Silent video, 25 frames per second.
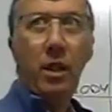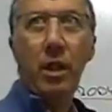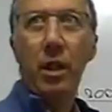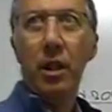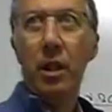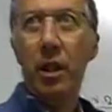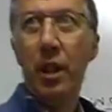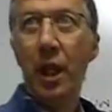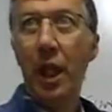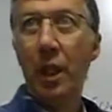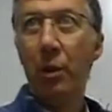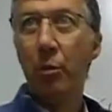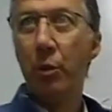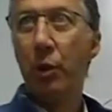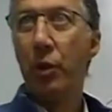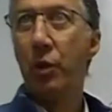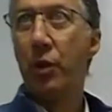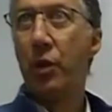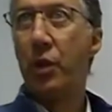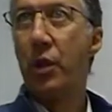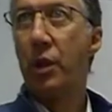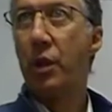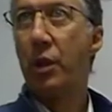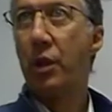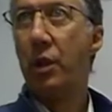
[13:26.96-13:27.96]

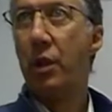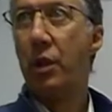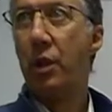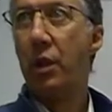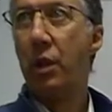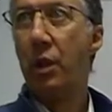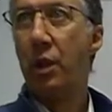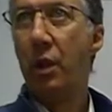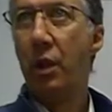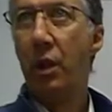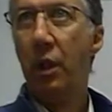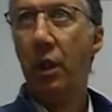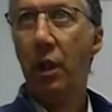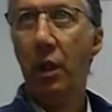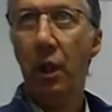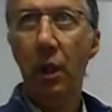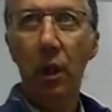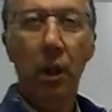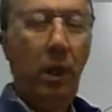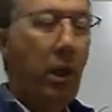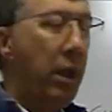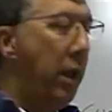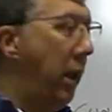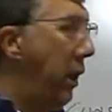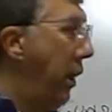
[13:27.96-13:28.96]
labels.
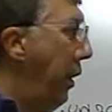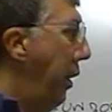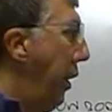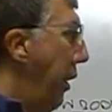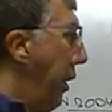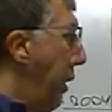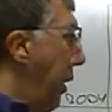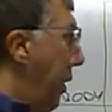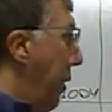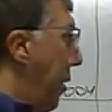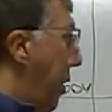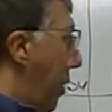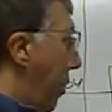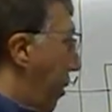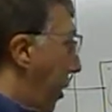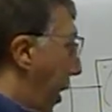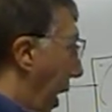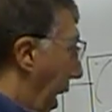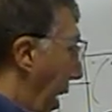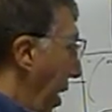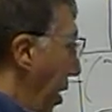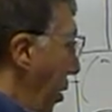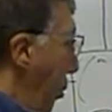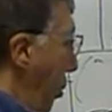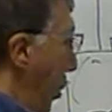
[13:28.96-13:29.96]
There are
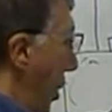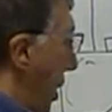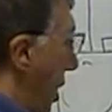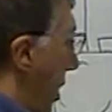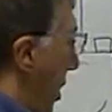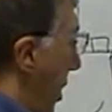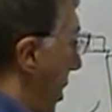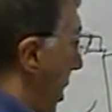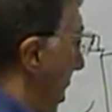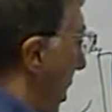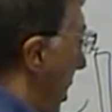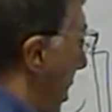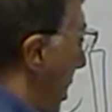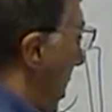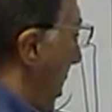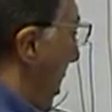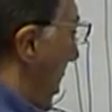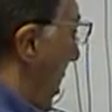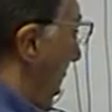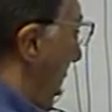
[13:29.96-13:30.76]
other printers